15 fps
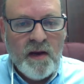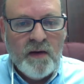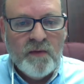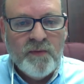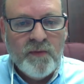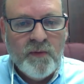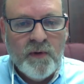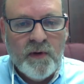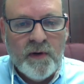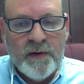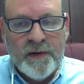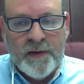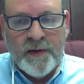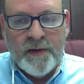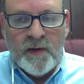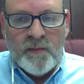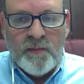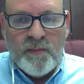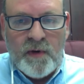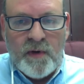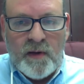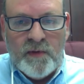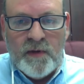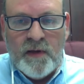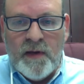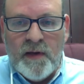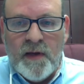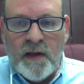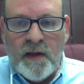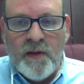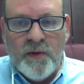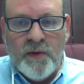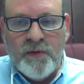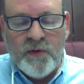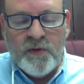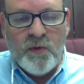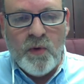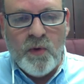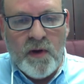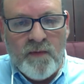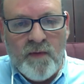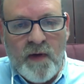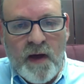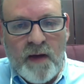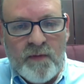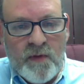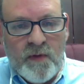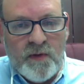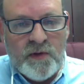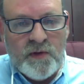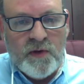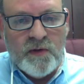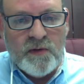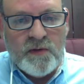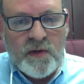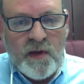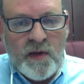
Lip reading: for probably close to 25 of those years.